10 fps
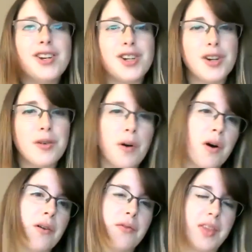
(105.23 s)
you
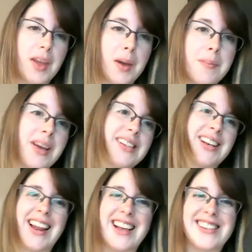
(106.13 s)
of the
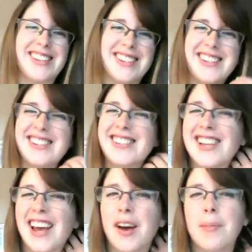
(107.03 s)
amazing
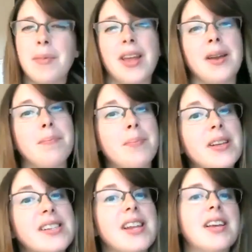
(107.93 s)
lessons in
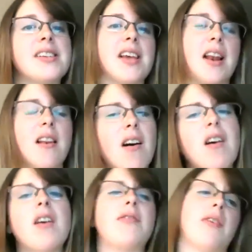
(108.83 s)
business and
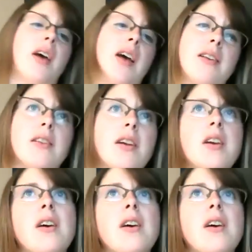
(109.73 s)
life and